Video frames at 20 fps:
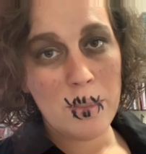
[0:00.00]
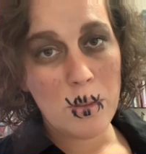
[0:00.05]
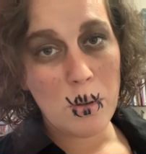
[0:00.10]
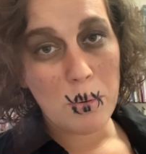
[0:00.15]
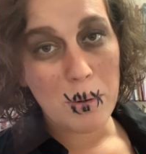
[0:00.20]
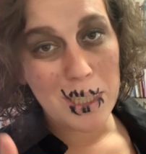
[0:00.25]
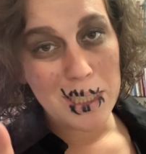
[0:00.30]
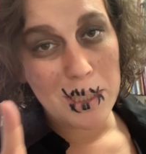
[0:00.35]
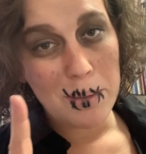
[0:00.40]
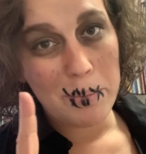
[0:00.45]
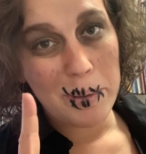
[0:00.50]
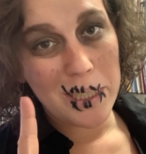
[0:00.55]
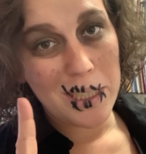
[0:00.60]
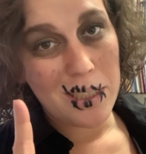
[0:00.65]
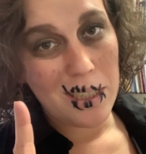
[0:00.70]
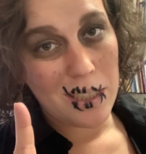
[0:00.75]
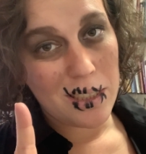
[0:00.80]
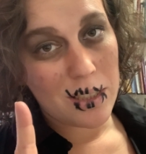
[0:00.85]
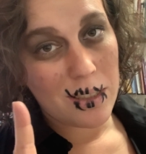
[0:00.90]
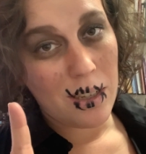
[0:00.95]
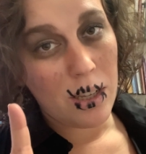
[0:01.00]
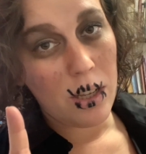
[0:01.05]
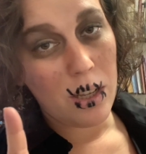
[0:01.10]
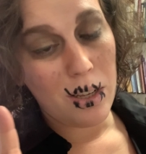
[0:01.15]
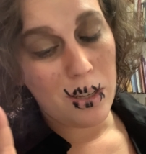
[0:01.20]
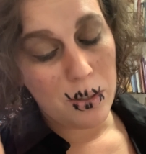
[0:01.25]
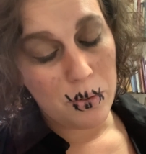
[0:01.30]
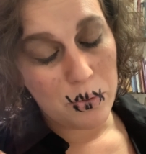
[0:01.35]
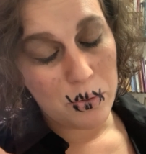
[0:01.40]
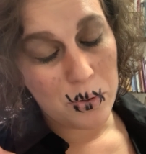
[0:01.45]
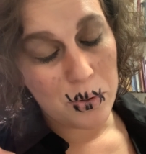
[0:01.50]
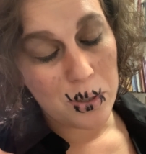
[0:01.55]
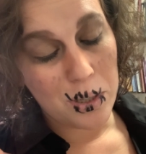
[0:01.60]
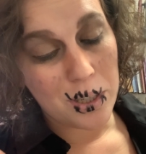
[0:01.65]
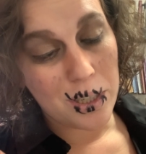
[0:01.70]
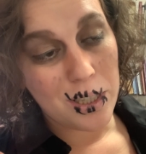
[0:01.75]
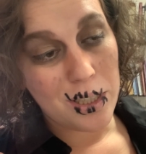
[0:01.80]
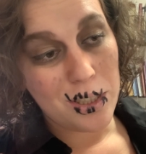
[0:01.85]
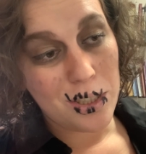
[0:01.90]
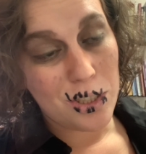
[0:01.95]
The recipe does call
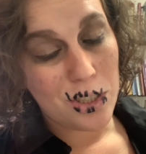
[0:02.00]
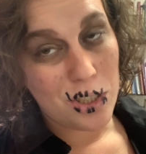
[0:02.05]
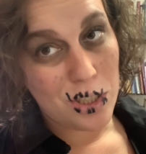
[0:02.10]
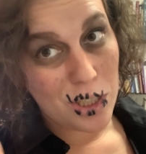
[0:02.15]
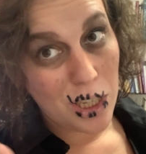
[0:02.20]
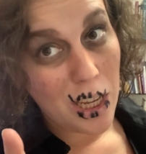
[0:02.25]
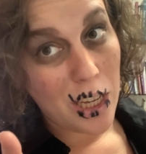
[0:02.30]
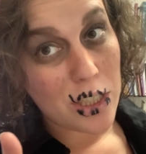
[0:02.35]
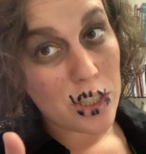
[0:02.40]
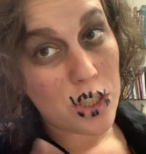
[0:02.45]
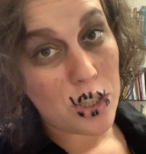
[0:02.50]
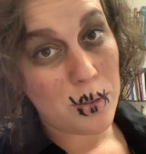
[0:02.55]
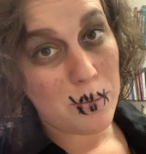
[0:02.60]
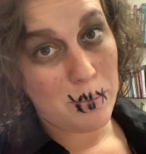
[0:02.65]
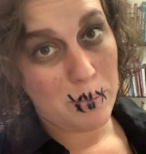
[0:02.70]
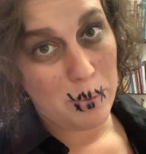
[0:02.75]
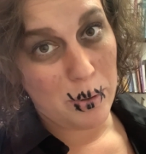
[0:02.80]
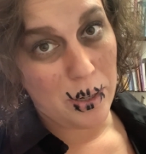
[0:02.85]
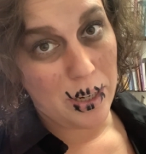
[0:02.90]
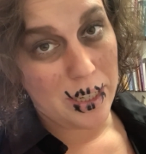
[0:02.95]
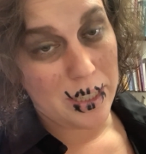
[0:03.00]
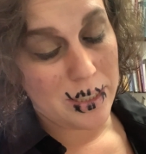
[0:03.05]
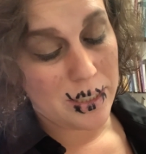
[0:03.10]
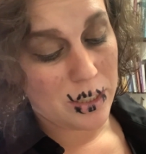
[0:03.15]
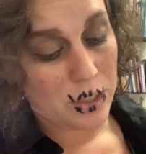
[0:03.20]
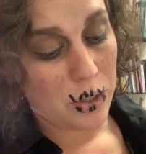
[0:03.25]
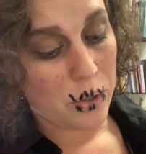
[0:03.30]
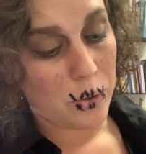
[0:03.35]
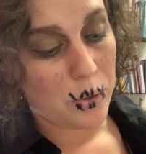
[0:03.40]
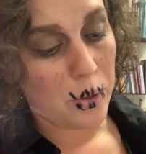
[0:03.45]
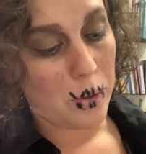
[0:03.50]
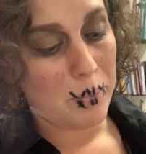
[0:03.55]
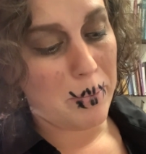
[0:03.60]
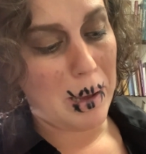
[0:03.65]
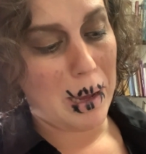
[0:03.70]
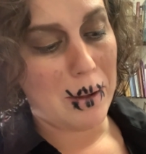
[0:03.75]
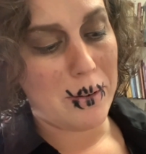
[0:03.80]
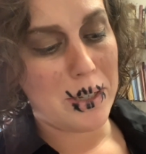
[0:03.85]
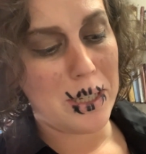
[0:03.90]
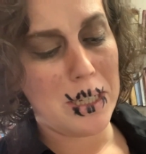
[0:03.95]
for Dutch pressed cocoa
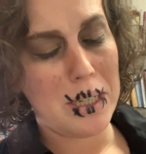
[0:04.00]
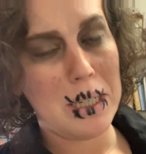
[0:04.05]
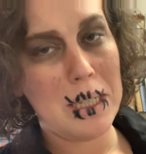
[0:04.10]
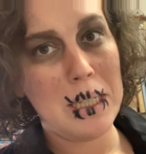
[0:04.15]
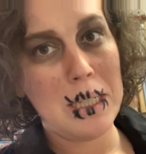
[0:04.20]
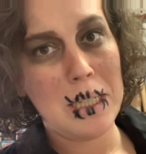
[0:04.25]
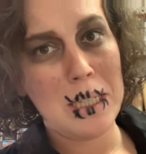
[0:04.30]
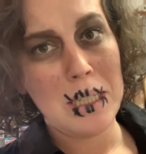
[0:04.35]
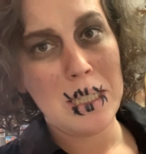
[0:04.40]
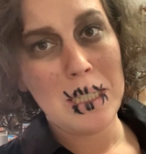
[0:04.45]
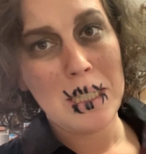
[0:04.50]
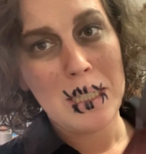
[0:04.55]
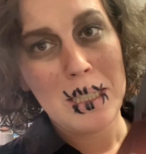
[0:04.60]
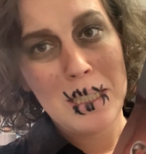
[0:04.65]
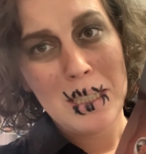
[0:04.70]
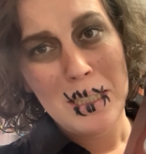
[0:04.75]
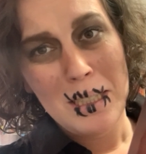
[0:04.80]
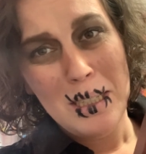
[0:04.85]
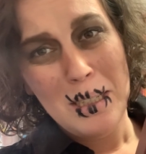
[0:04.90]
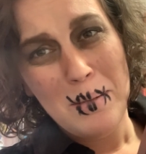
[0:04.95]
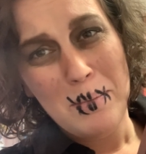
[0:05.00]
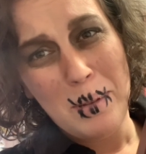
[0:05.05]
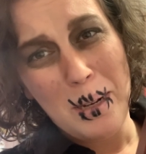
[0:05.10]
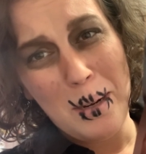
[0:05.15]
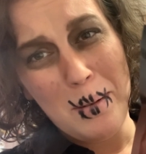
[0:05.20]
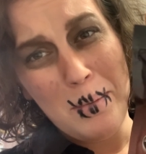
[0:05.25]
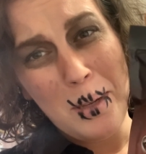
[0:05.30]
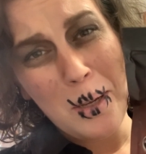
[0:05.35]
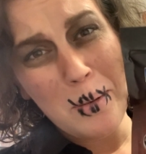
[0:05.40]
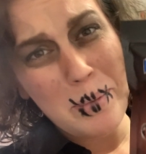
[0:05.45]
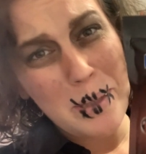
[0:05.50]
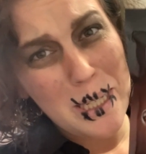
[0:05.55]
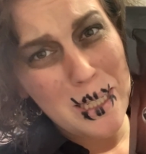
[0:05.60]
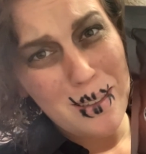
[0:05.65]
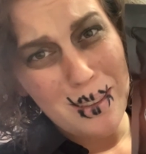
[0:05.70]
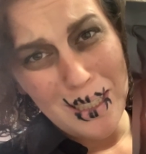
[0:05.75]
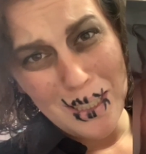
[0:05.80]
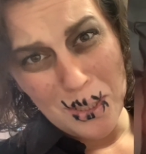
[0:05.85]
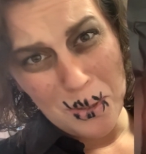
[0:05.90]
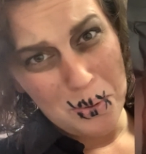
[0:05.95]
powder, but I'm
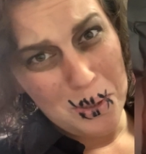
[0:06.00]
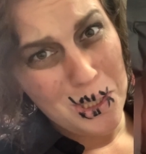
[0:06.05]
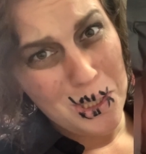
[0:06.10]
hoping this will